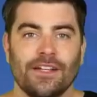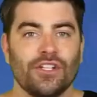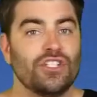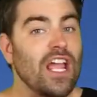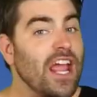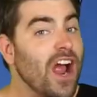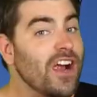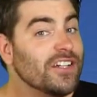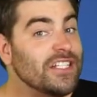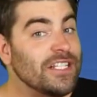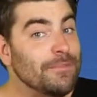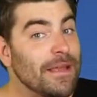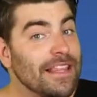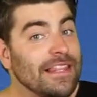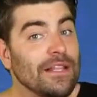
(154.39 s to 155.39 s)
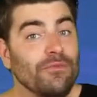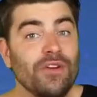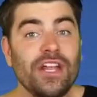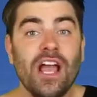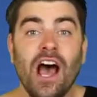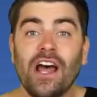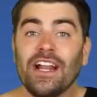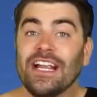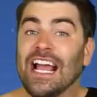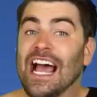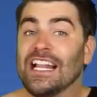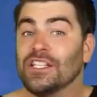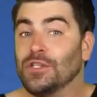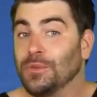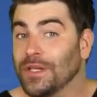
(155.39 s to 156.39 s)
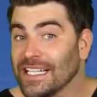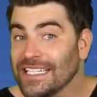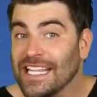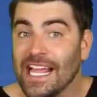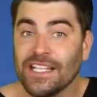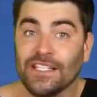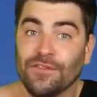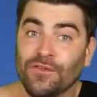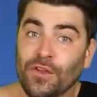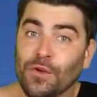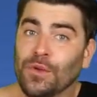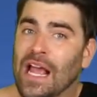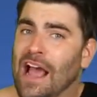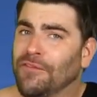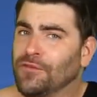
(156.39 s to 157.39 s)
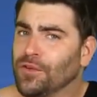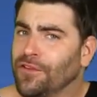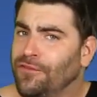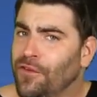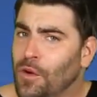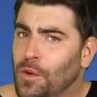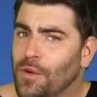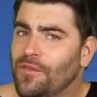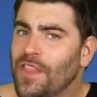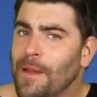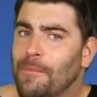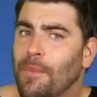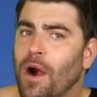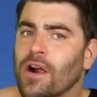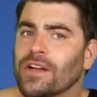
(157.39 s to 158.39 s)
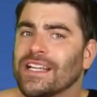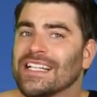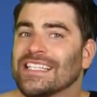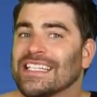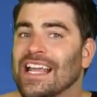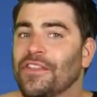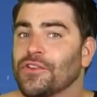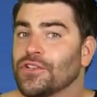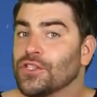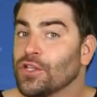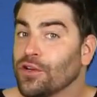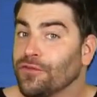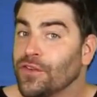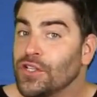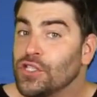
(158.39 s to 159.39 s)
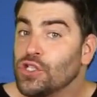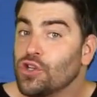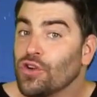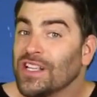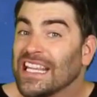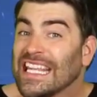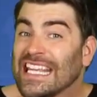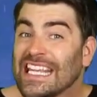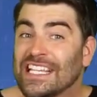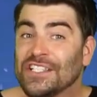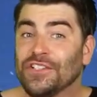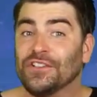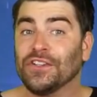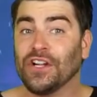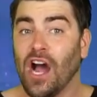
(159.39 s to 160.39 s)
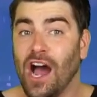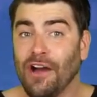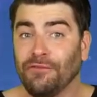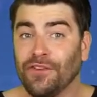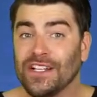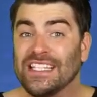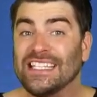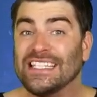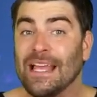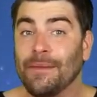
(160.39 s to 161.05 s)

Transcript: J.R. Smith and Rihanna got into an intense feud after a photo of them partying together surfaced during the Eastern Conference